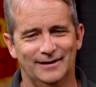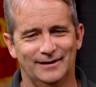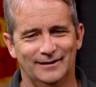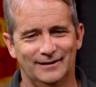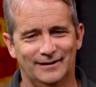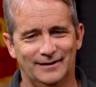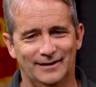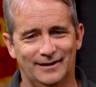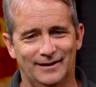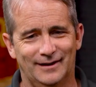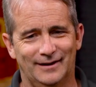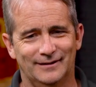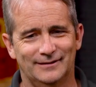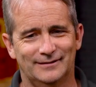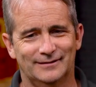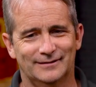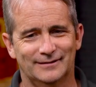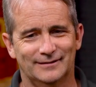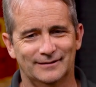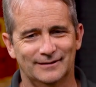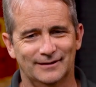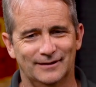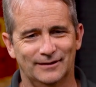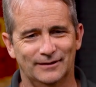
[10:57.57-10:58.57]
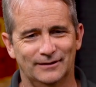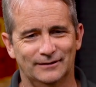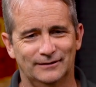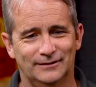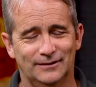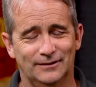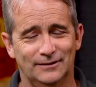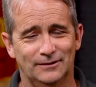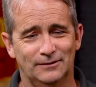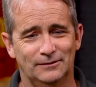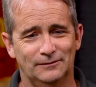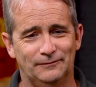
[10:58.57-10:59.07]
Gosh.
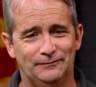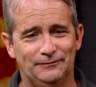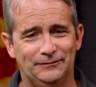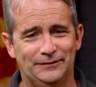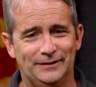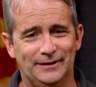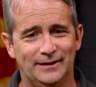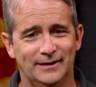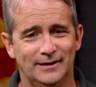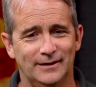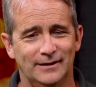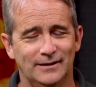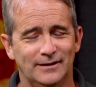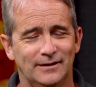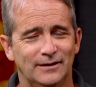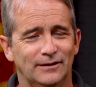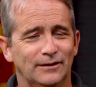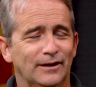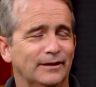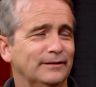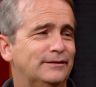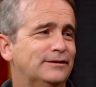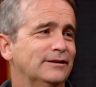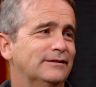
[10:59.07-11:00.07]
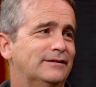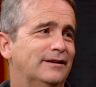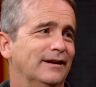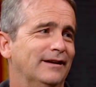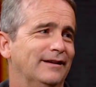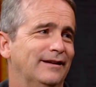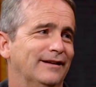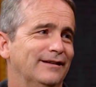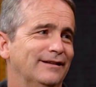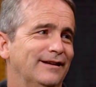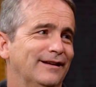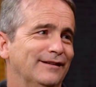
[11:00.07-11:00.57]
So I should tell
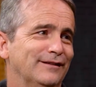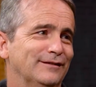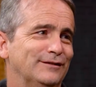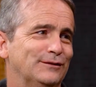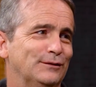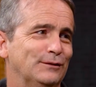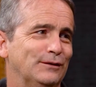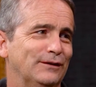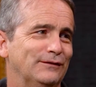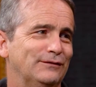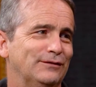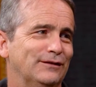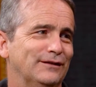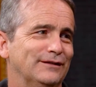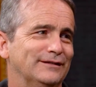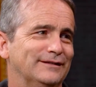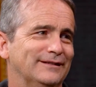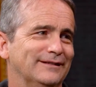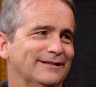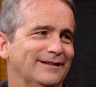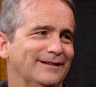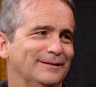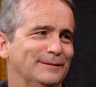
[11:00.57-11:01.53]
you another story first.